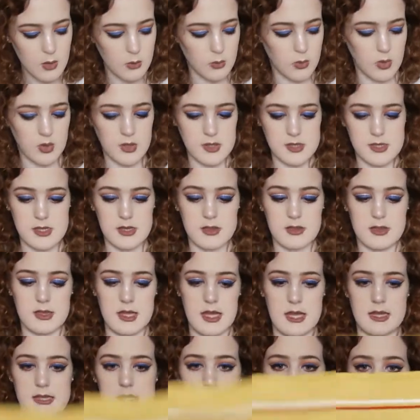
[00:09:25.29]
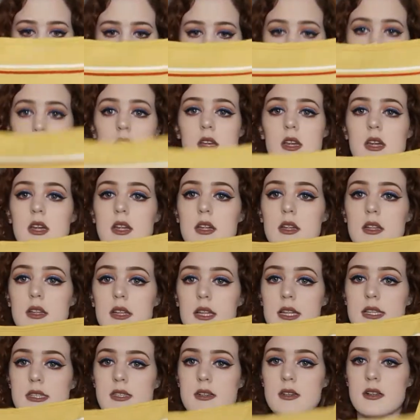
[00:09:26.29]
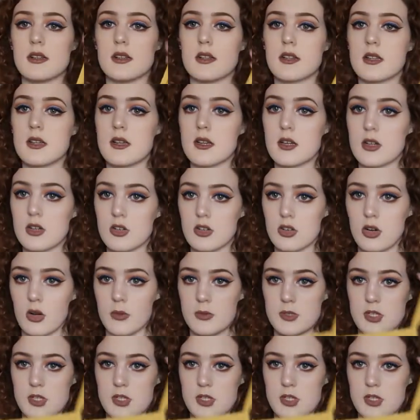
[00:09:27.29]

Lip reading: was this little crop